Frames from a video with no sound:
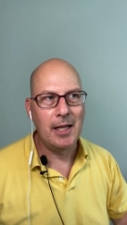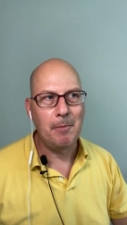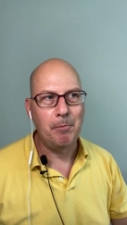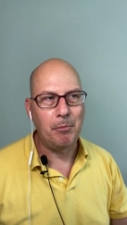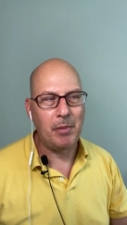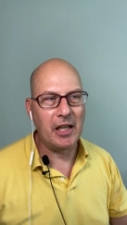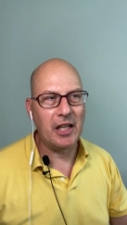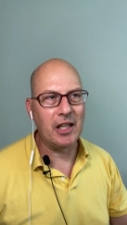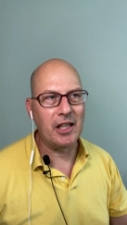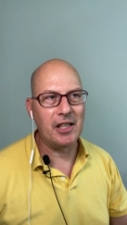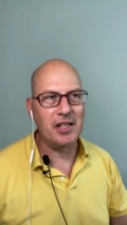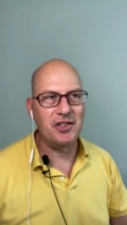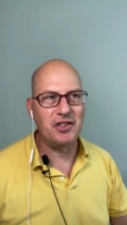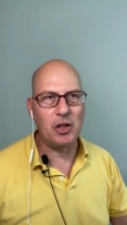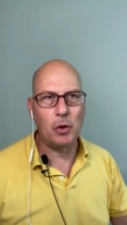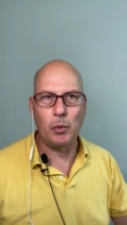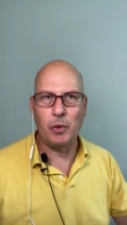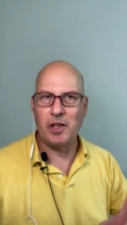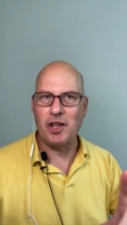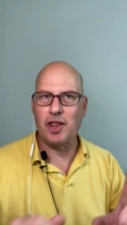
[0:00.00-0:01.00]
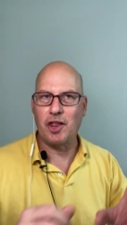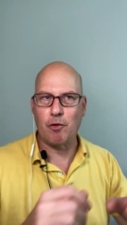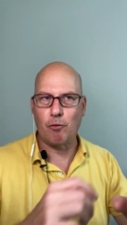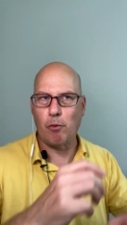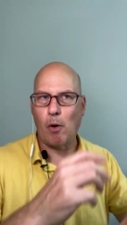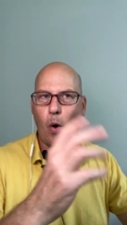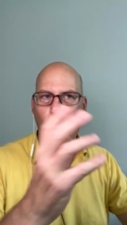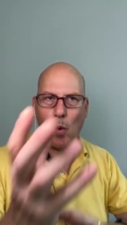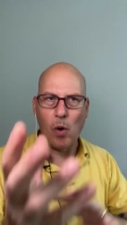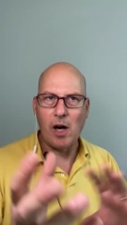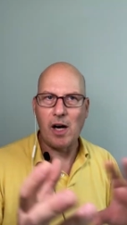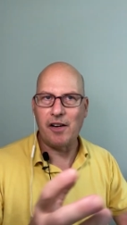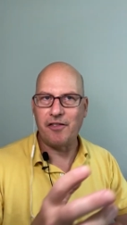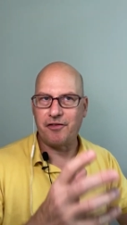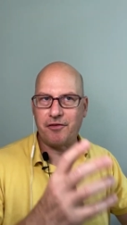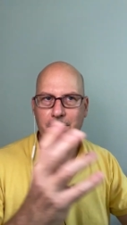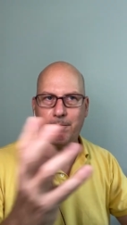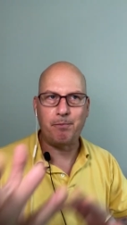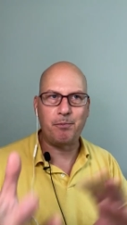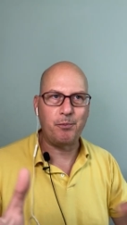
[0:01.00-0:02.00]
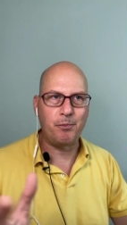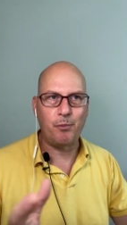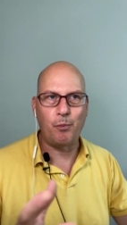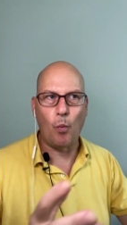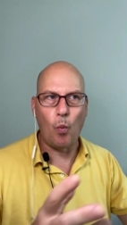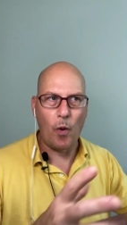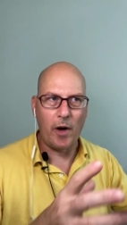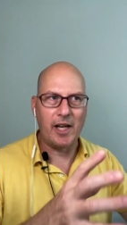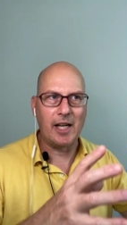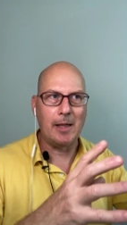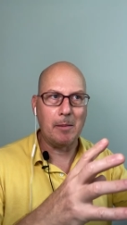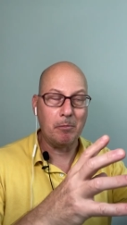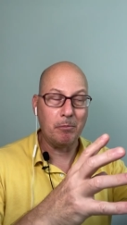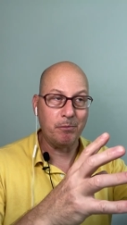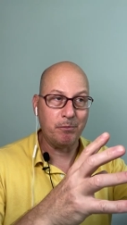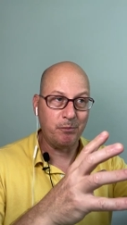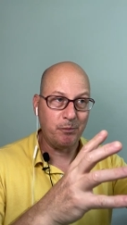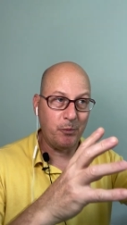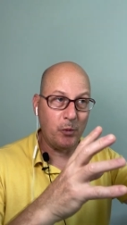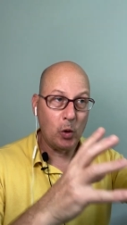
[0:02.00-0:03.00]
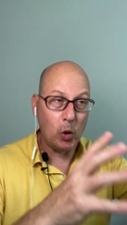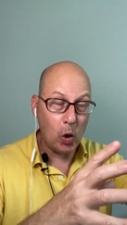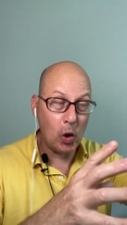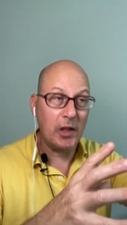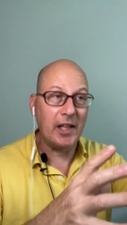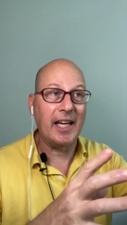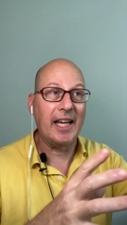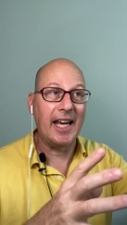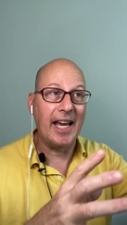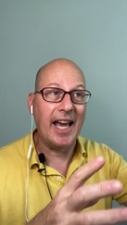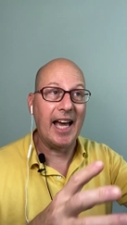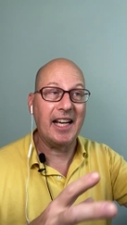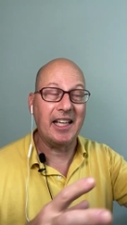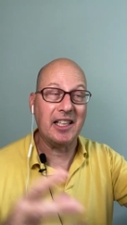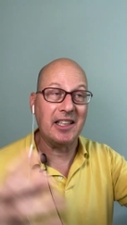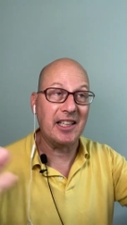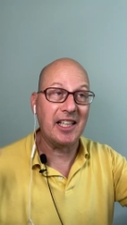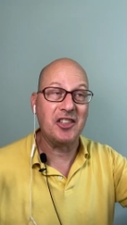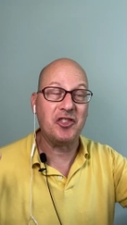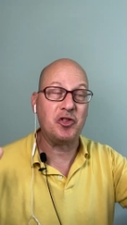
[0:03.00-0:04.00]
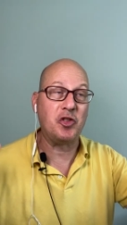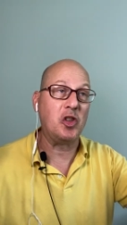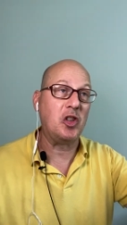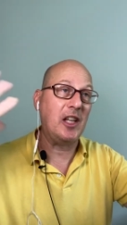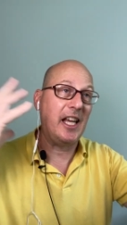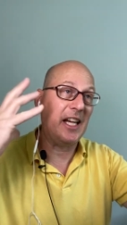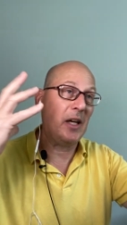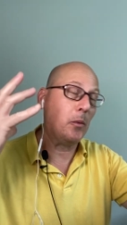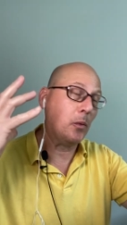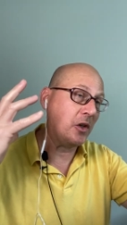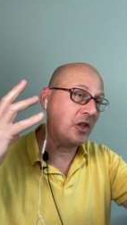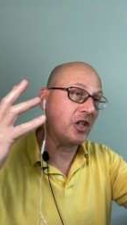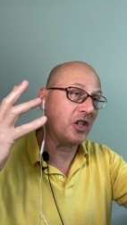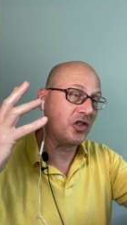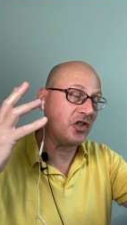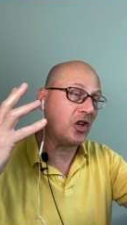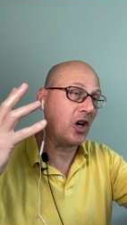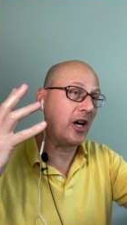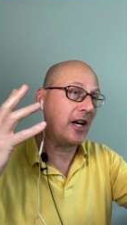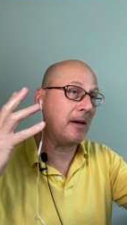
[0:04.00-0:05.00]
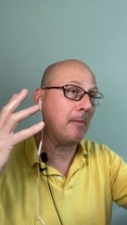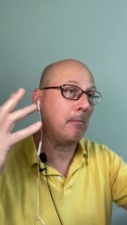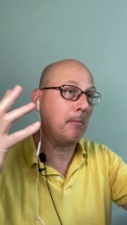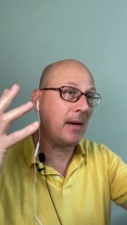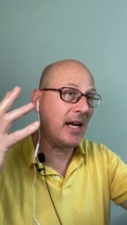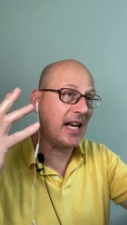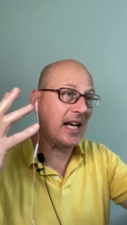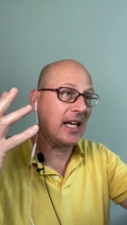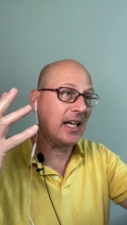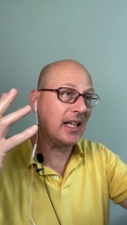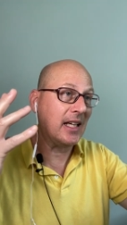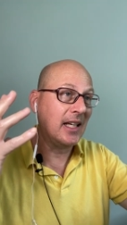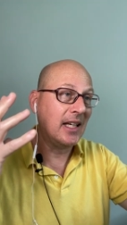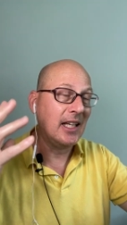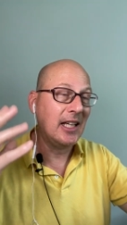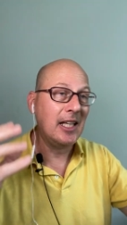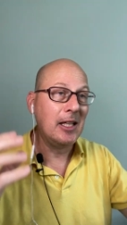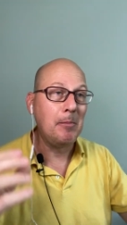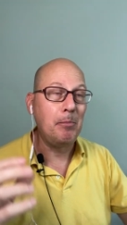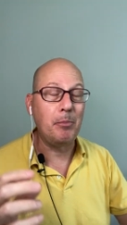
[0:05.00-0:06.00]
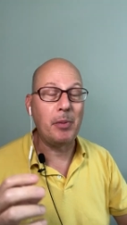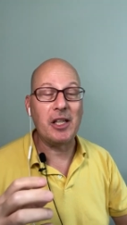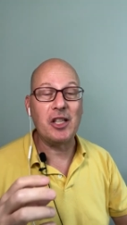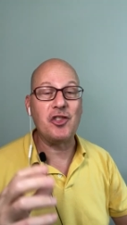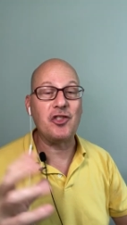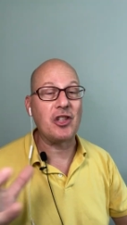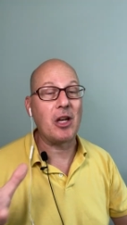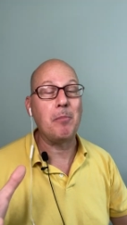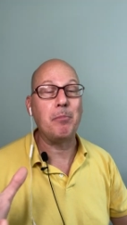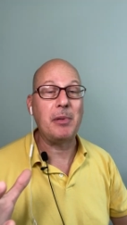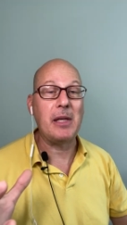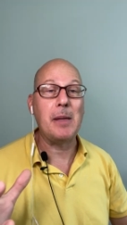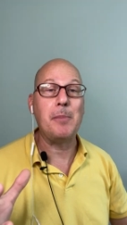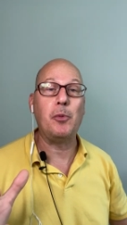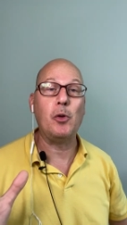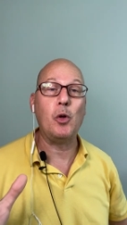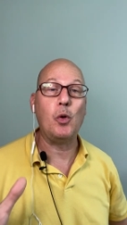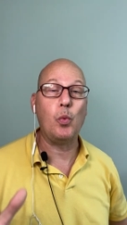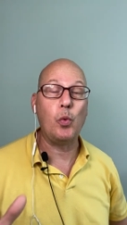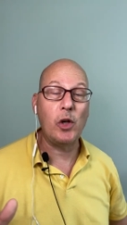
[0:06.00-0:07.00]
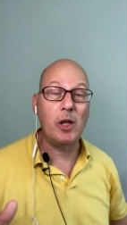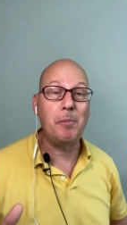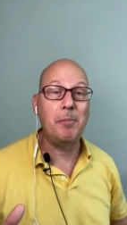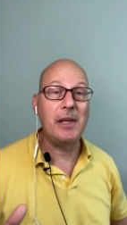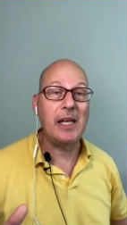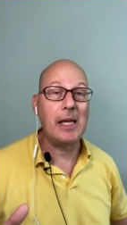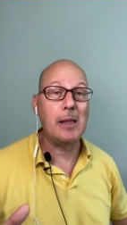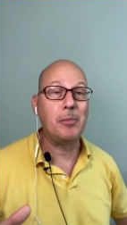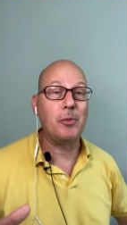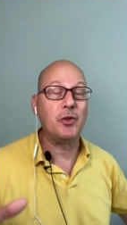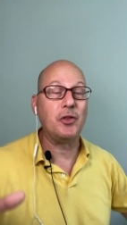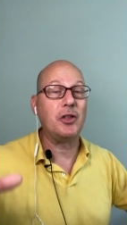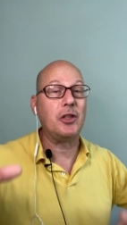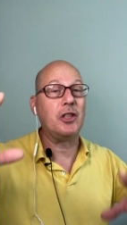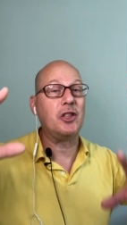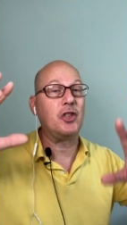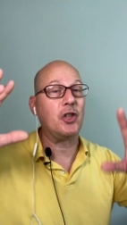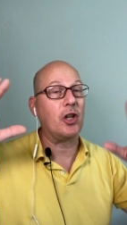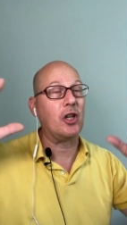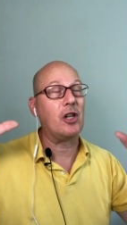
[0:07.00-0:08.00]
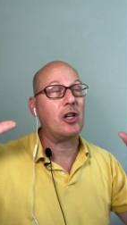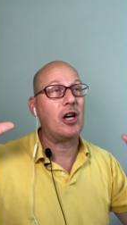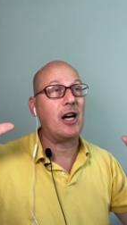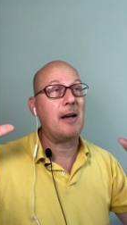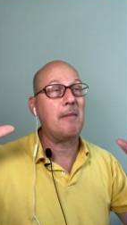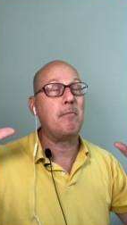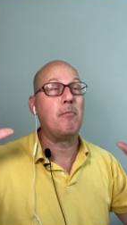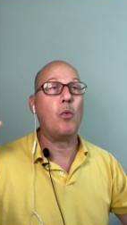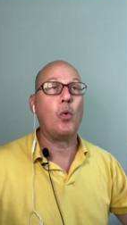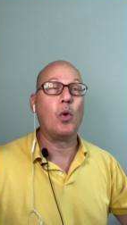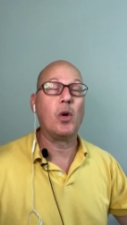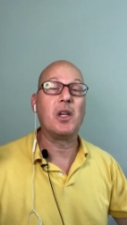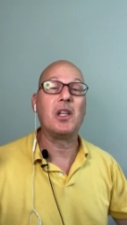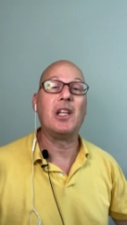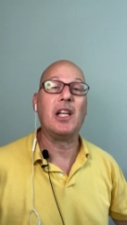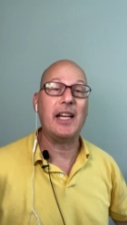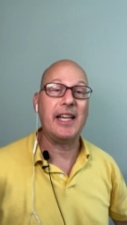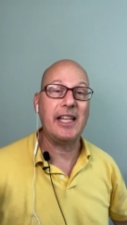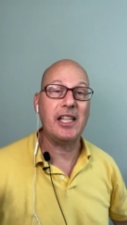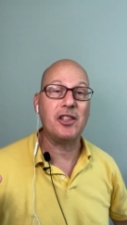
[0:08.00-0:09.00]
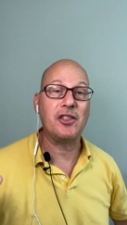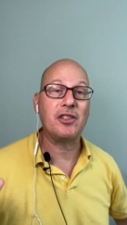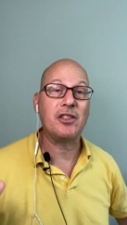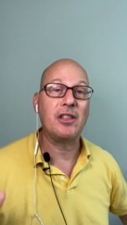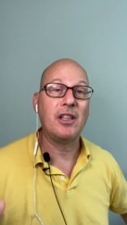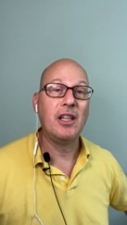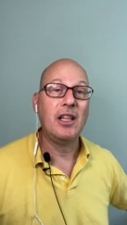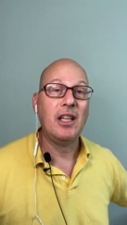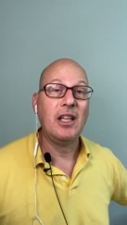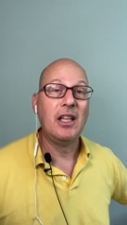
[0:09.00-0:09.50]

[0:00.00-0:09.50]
because it would throw off what I'm looking at unless the light were just on me. But some people would be able to turn on more lights,